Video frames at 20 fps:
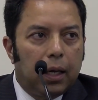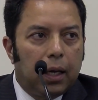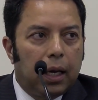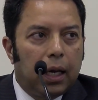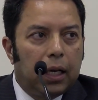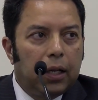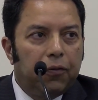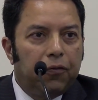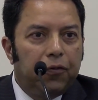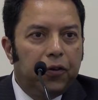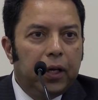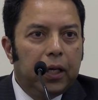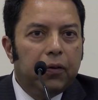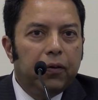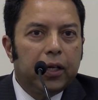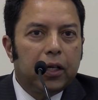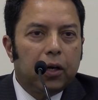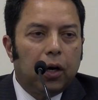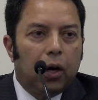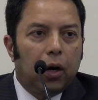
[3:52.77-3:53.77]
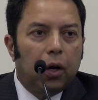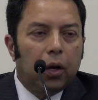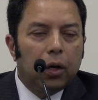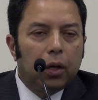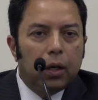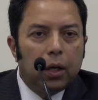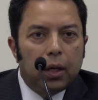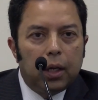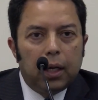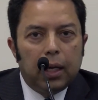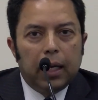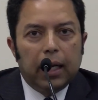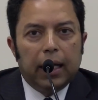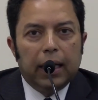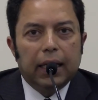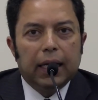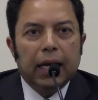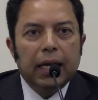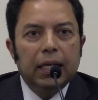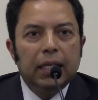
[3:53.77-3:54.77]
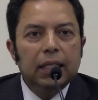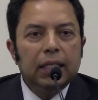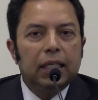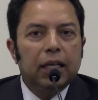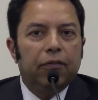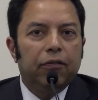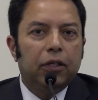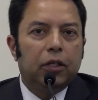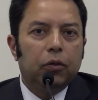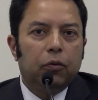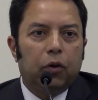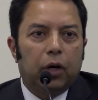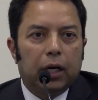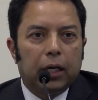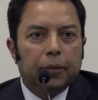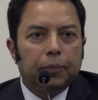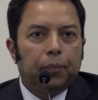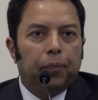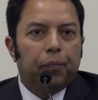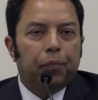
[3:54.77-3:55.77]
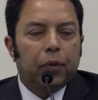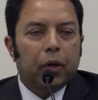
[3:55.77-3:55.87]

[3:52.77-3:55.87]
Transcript: And if we recall, in 1971,